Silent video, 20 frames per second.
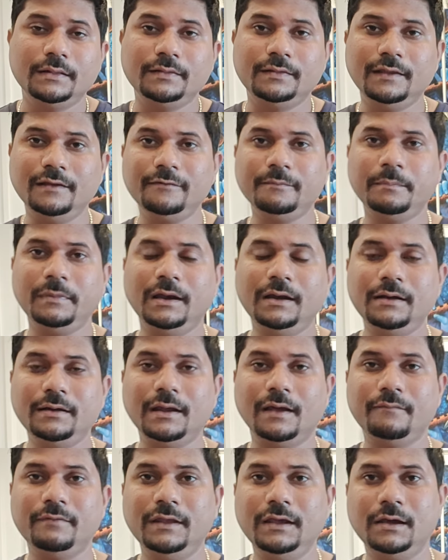this planet
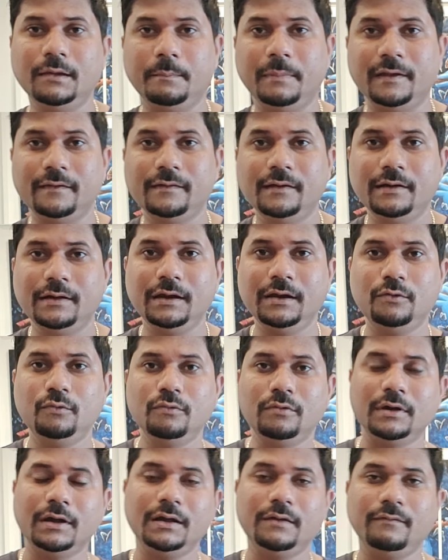have the capacity to
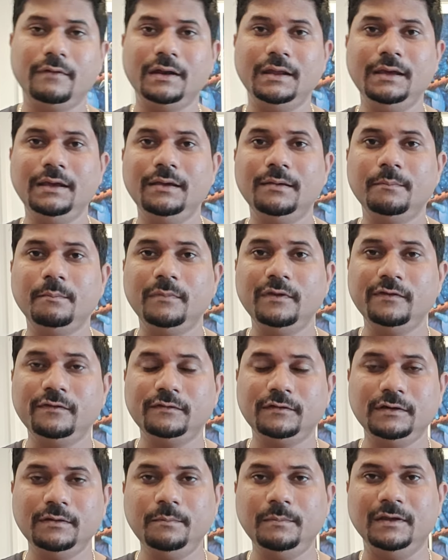create very
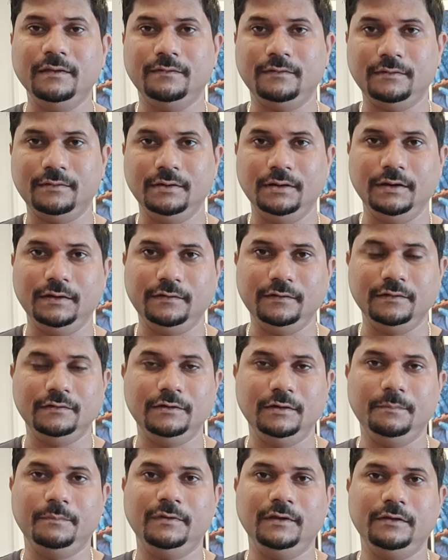mischievous
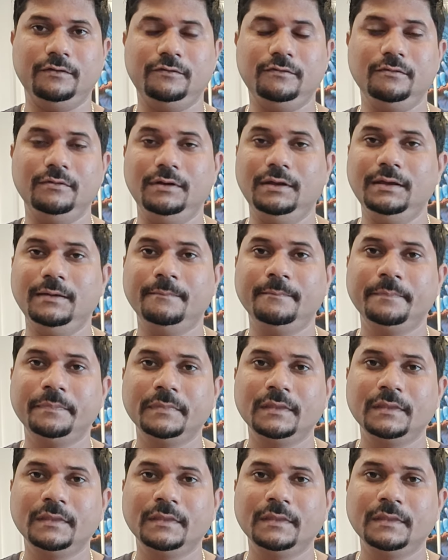relationships actually.